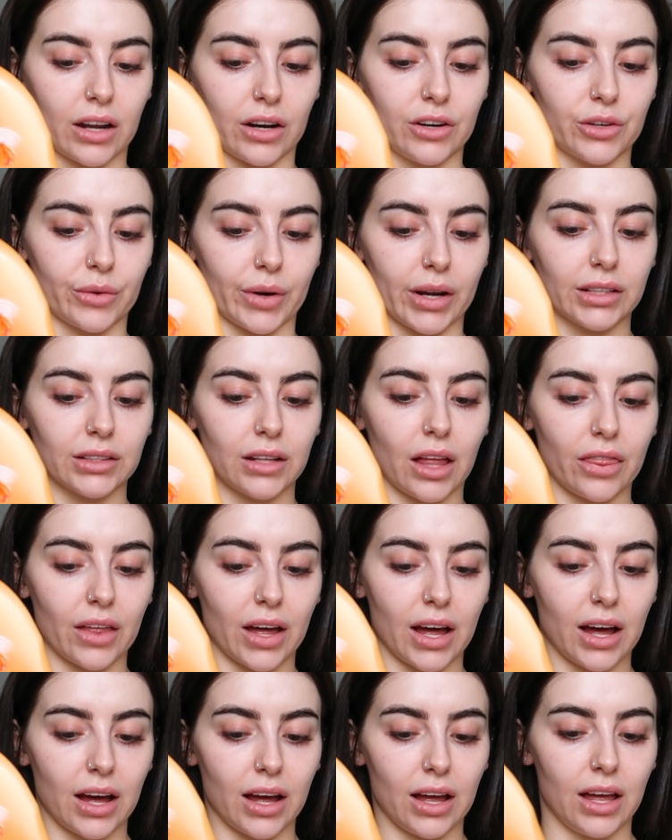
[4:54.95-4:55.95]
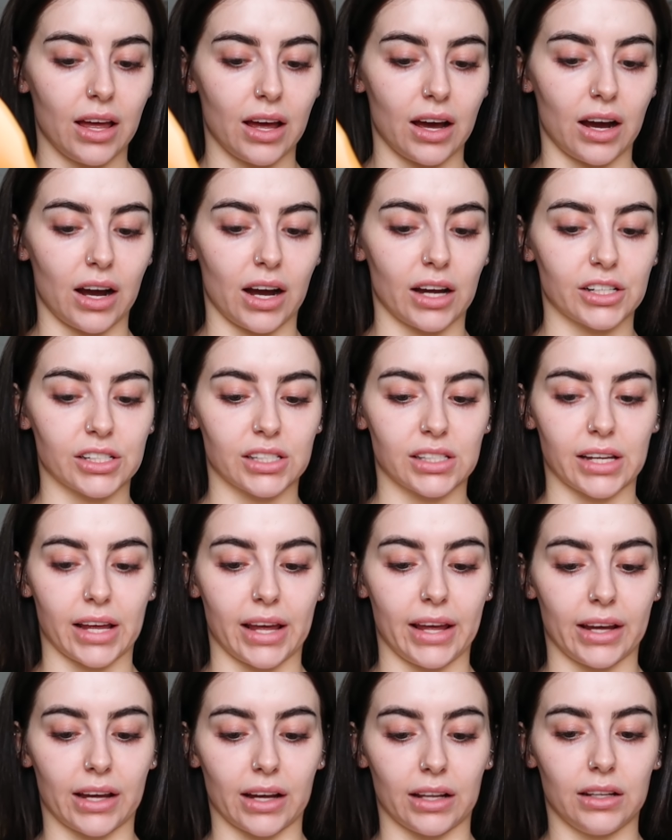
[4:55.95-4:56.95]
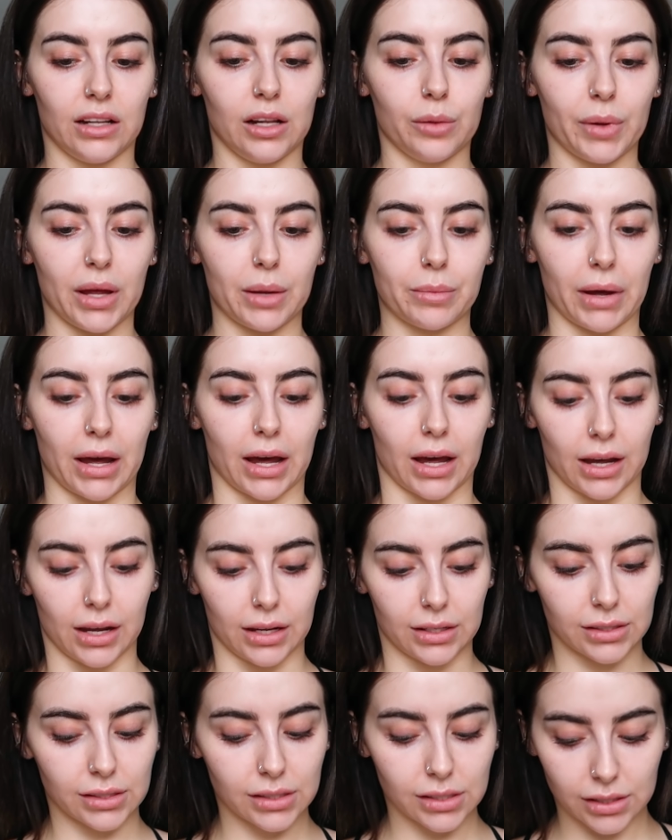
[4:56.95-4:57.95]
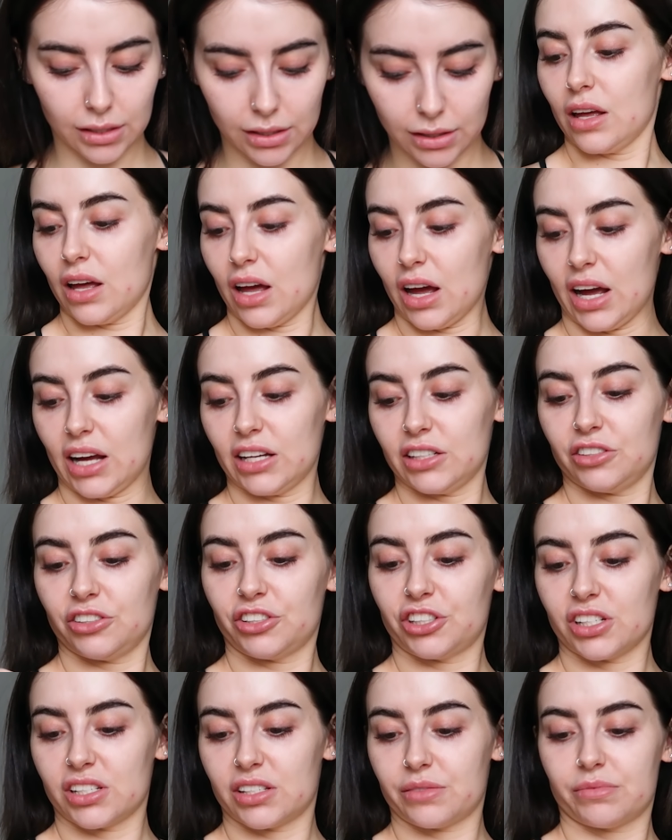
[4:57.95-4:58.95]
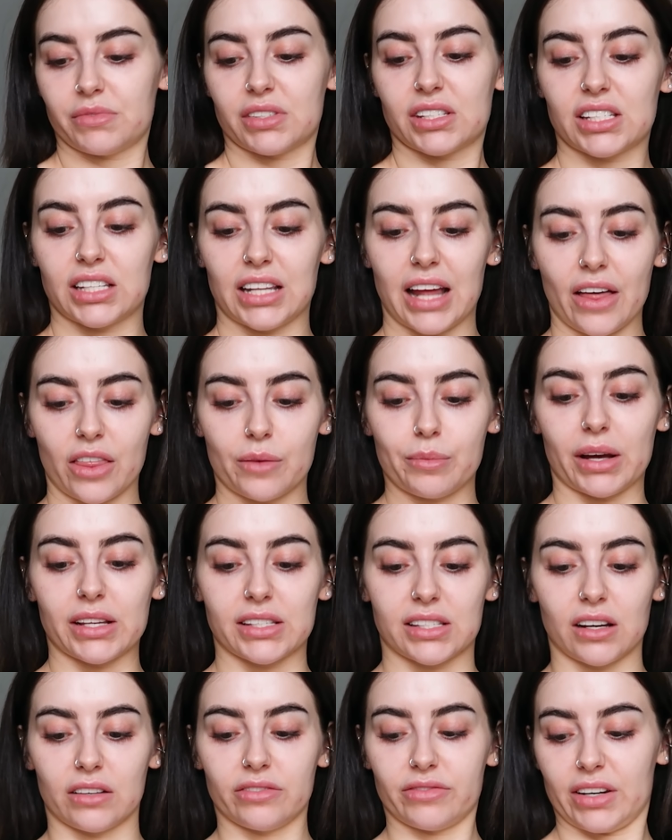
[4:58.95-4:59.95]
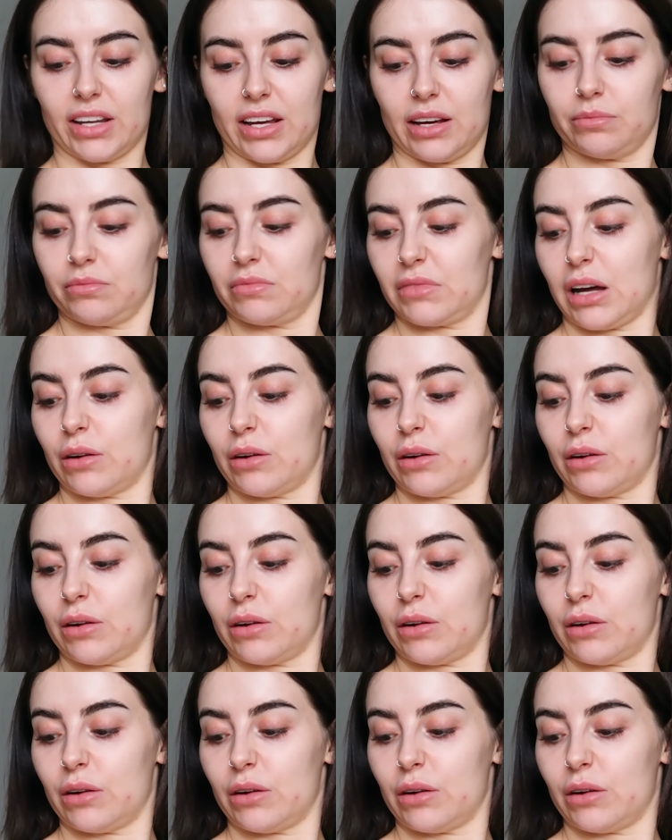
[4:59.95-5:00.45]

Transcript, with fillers: I don't do anything like that. I just take a little bit in my hands and just slather myself in it.